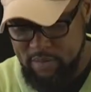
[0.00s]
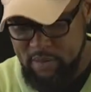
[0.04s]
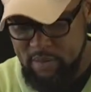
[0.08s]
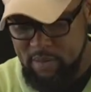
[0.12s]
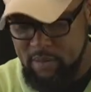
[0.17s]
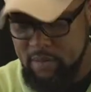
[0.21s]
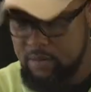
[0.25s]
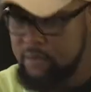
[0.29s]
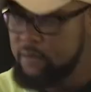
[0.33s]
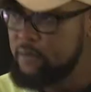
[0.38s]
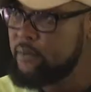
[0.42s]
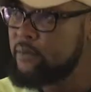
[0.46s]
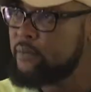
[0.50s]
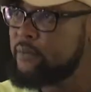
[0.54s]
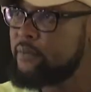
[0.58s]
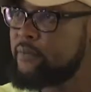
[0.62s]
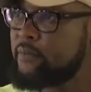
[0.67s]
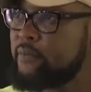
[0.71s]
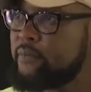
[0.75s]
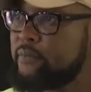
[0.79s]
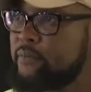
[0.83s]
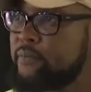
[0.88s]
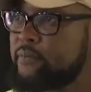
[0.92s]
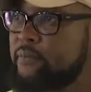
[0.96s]

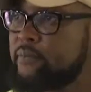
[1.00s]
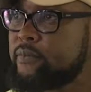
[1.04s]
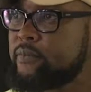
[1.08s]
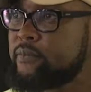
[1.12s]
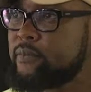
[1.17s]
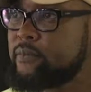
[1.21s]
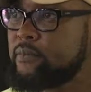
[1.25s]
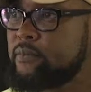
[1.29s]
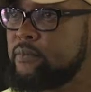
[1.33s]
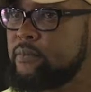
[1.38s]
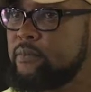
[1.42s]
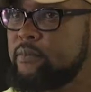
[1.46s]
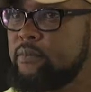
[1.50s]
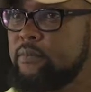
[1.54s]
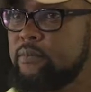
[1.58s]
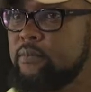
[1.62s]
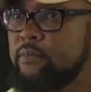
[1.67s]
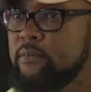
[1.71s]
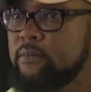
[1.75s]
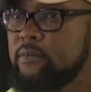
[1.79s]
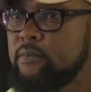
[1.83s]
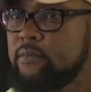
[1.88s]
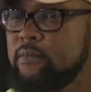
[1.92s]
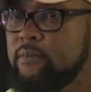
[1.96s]

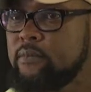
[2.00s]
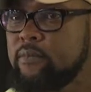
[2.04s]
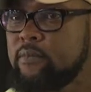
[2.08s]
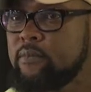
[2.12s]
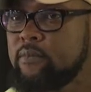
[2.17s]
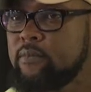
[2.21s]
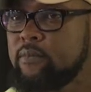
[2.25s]
[no speech]